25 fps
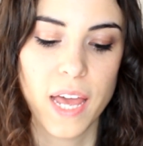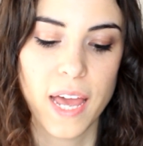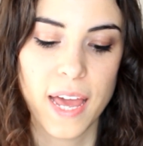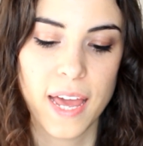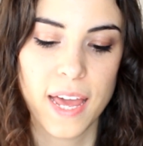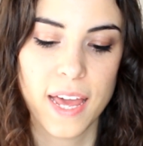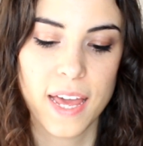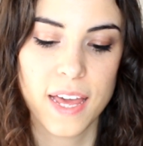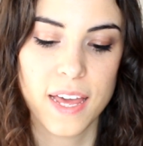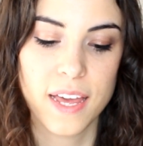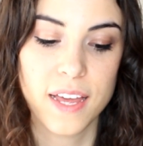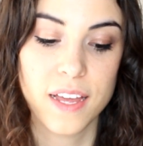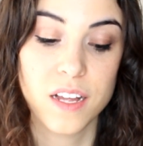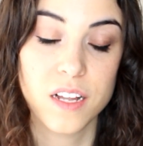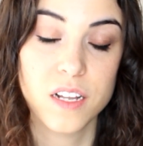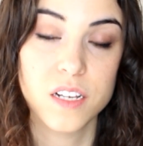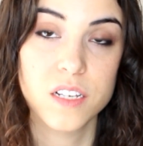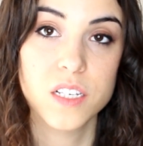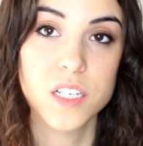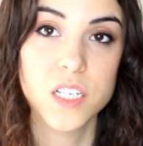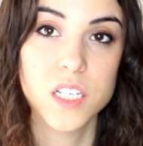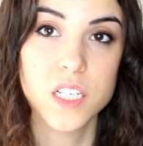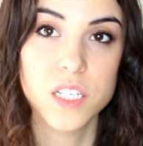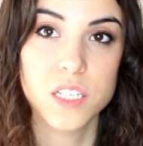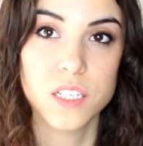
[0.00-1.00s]

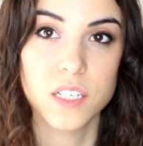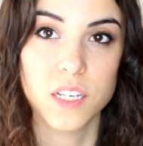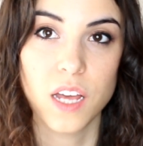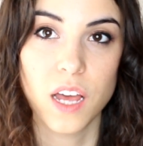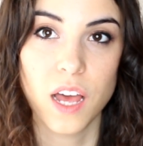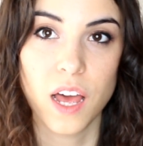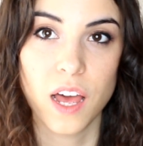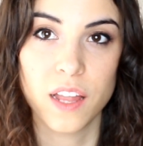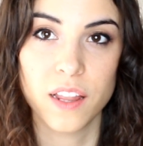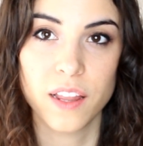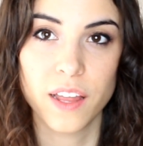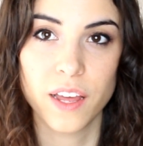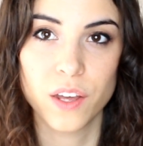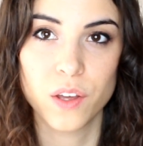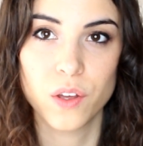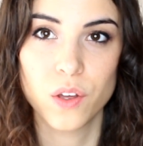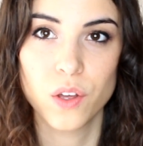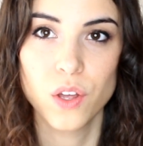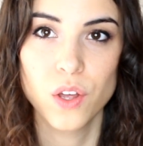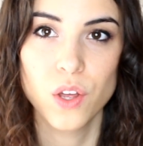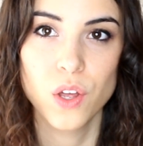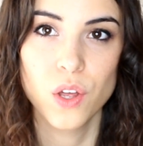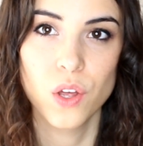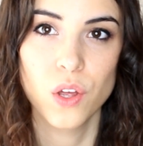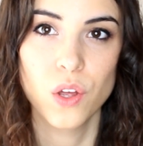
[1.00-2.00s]
and I like
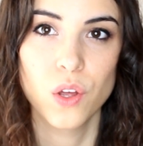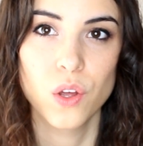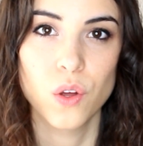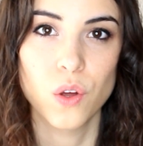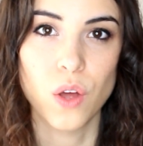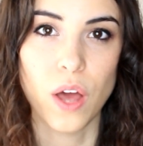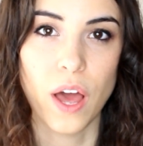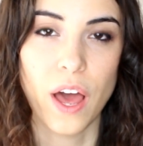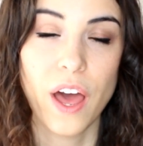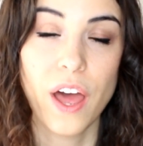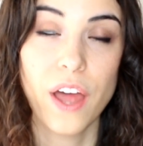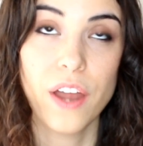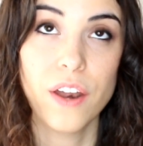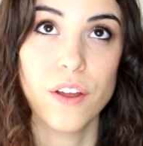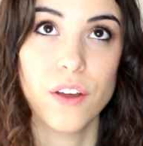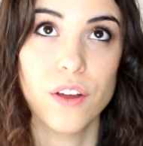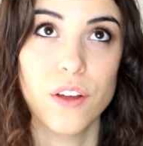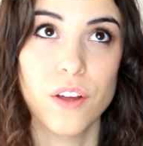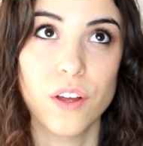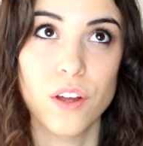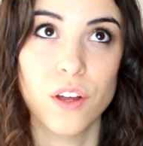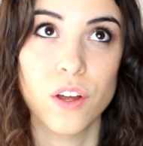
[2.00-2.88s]
had